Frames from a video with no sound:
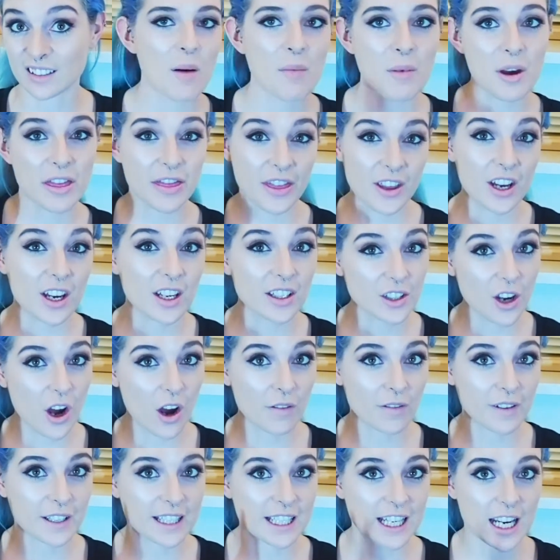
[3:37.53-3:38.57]
My third
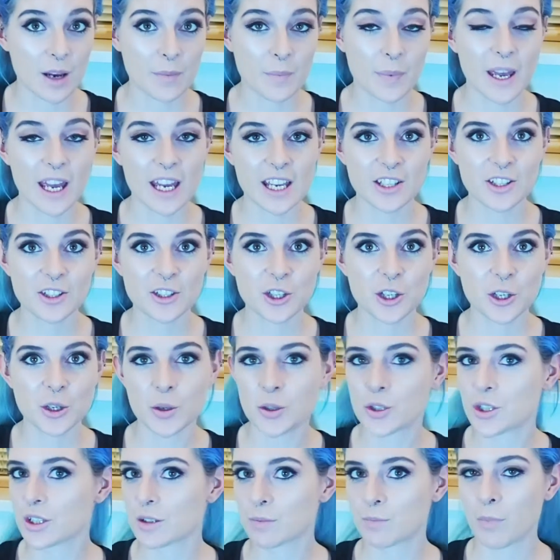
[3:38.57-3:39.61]
coffee tip is
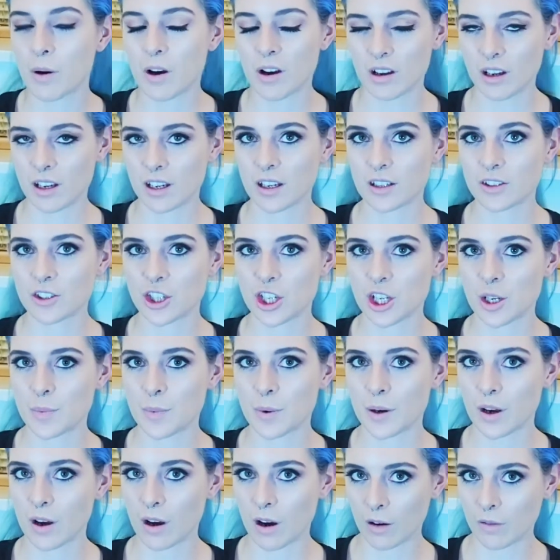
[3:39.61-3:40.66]
to just buy
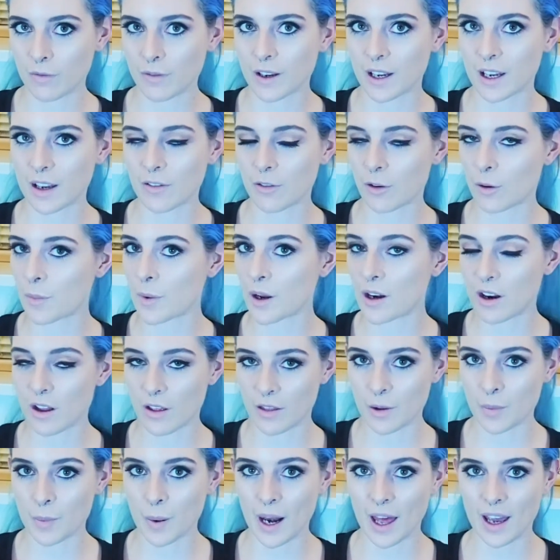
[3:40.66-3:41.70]
cheaper coffee from
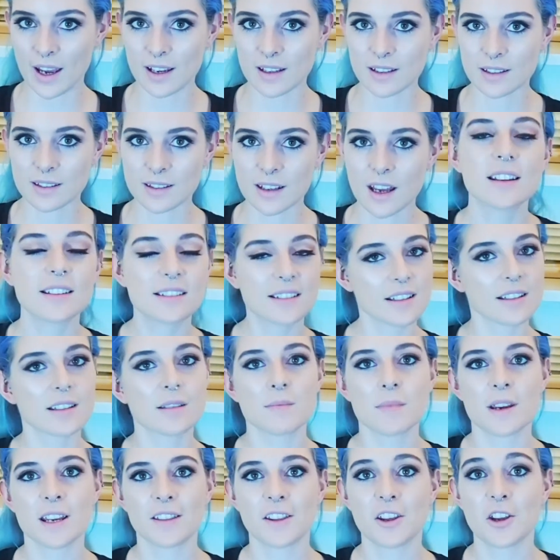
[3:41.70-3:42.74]
another place. This doesn't
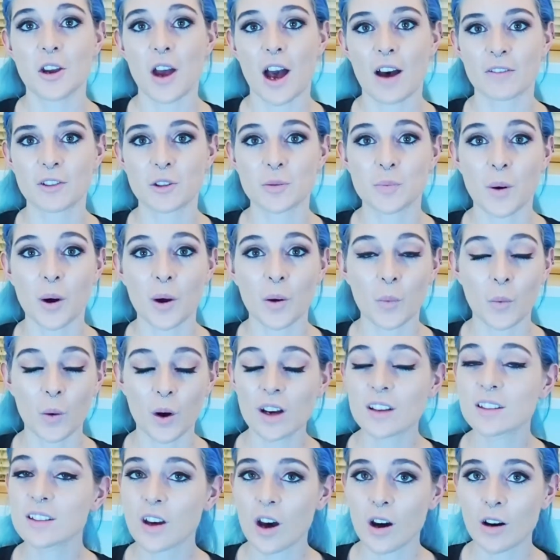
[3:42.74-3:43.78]
mean that you have to buy
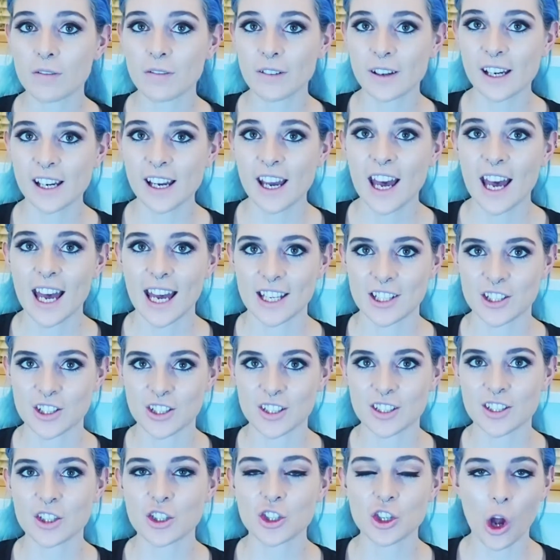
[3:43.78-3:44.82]
worse coffee, it's
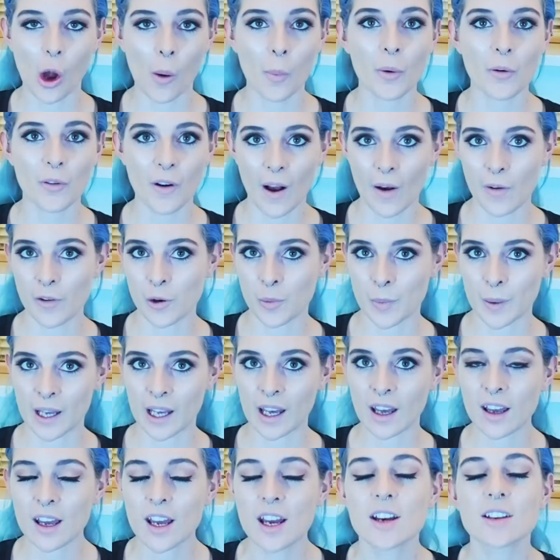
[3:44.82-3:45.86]
just shop around a
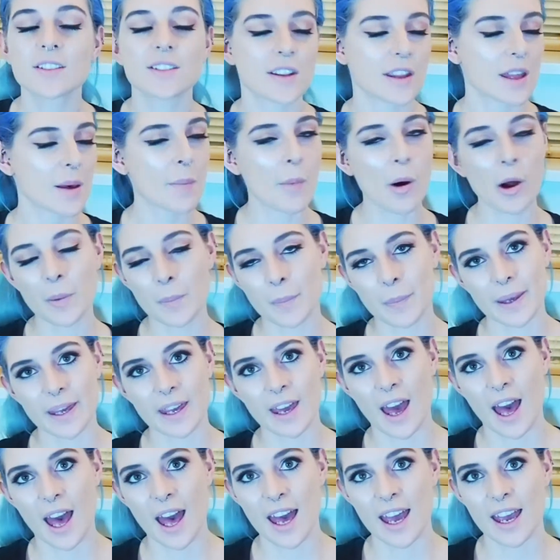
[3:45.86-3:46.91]
bit. So there might be
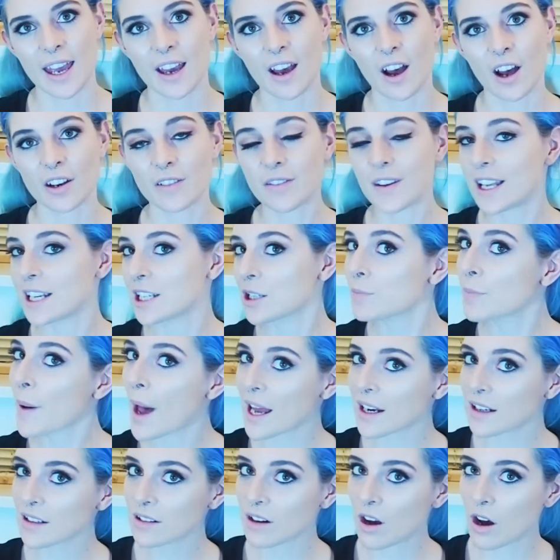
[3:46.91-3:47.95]
a kind of
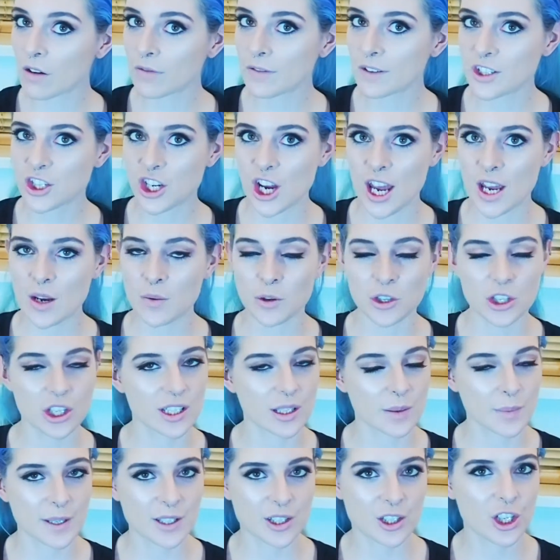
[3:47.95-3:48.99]
independent coffee chain which is
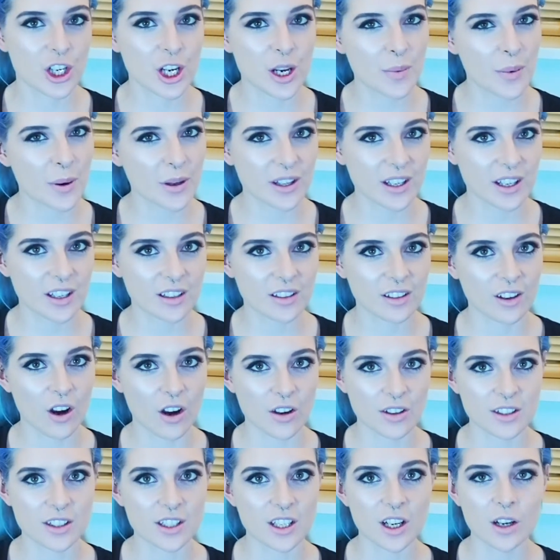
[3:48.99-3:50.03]
a bit cheaper than
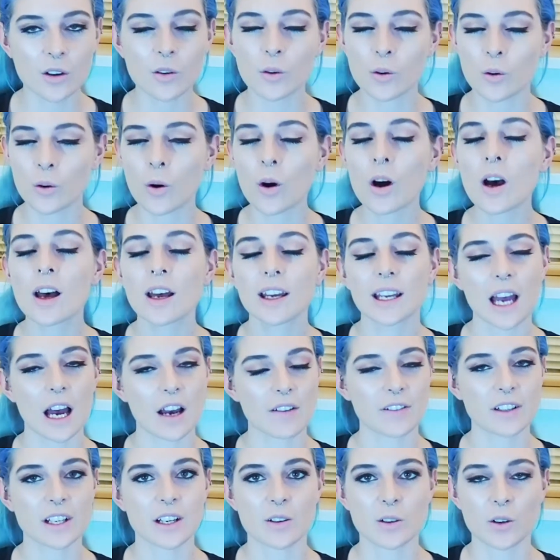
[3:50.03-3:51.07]
Costa or
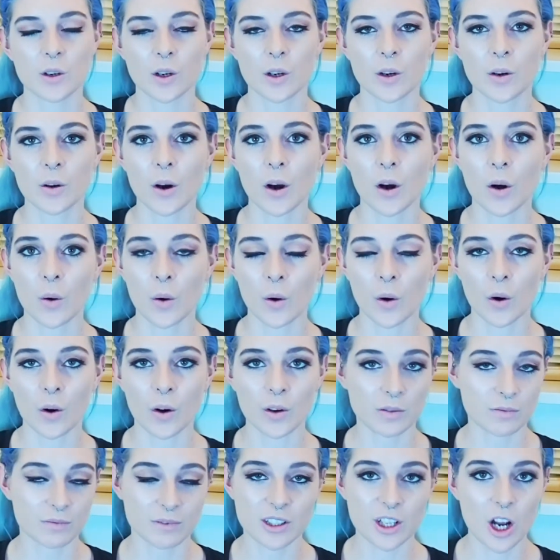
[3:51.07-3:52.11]
Caffè Nero
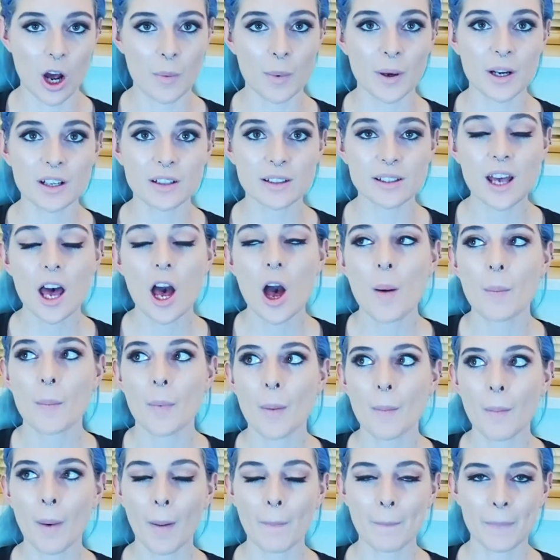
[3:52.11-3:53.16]
or Starbucks,
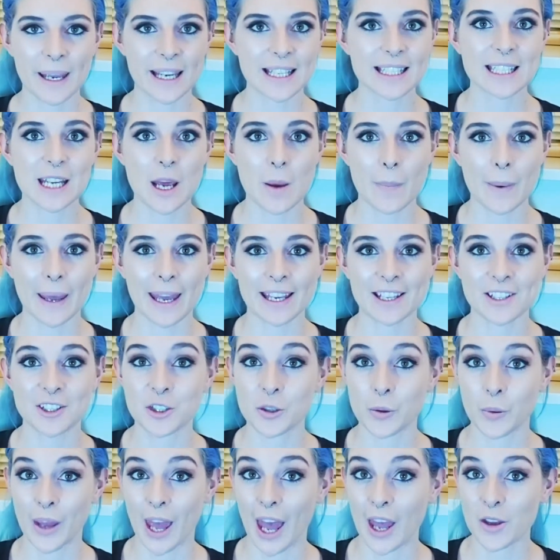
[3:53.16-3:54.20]
but my biggest tip is
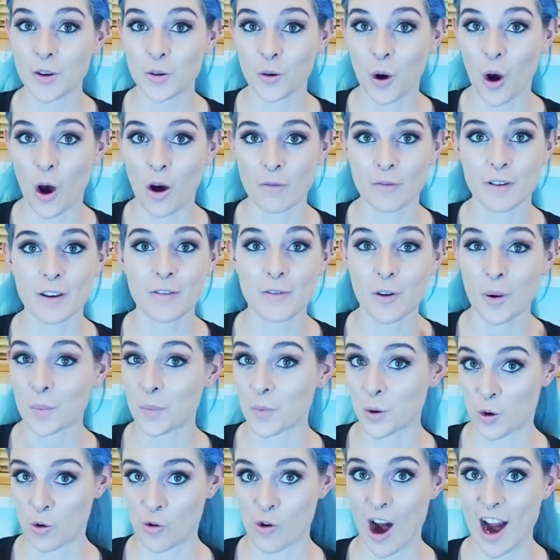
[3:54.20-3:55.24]
to get your coffee from
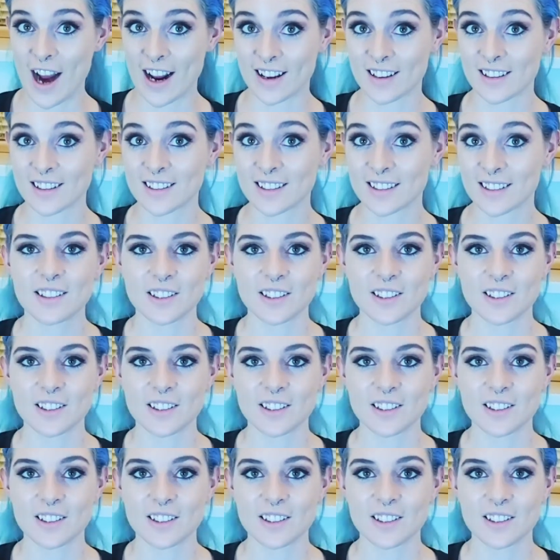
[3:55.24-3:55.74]
Greggs.